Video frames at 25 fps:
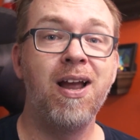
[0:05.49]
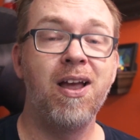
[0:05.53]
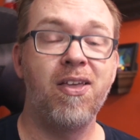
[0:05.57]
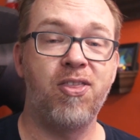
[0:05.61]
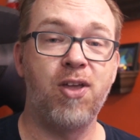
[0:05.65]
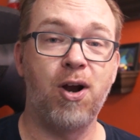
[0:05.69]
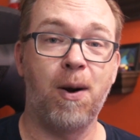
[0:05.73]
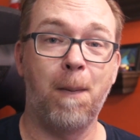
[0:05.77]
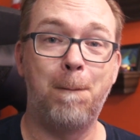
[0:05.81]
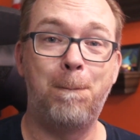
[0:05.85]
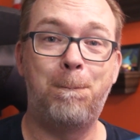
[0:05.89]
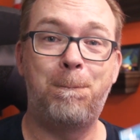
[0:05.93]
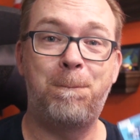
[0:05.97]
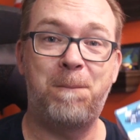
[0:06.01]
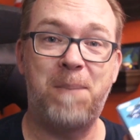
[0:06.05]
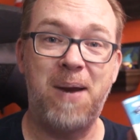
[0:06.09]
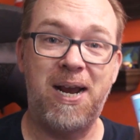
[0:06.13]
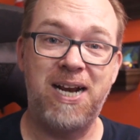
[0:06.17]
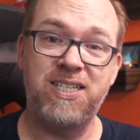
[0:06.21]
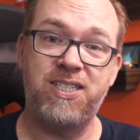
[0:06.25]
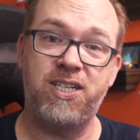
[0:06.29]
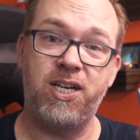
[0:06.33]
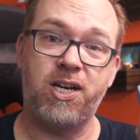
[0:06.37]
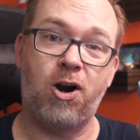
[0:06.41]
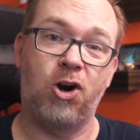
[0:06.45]
their
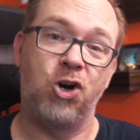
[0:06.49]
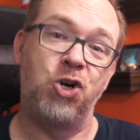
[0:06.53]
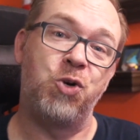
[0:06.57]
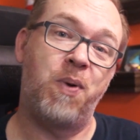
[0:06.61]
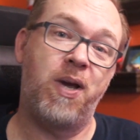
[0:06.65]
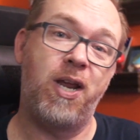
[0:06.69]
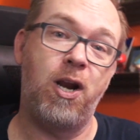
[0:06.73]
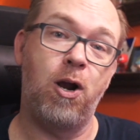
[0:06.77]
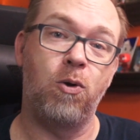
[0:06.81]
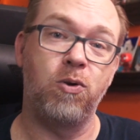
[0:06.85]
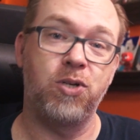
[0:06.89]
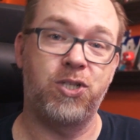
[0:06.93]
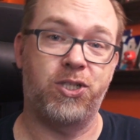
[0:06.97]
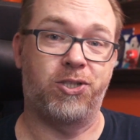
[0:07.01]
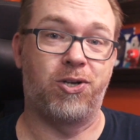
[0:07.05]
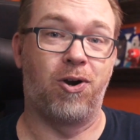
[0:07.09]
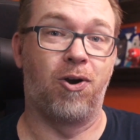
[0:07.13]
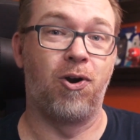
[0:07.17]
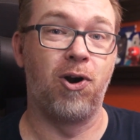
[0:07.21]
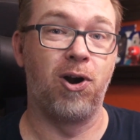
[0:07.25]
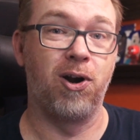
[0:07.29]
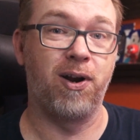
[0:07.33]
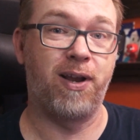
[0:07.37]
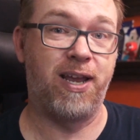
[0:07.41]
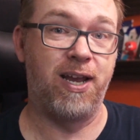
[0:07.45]
basic Arduino
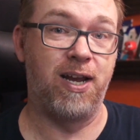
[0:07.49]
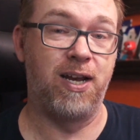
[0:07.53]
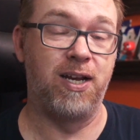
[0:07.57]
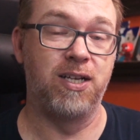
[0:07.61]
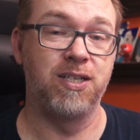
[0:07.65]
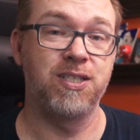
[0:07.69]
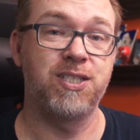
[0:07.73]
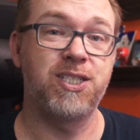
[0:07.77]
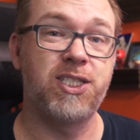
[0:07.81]
starter kit.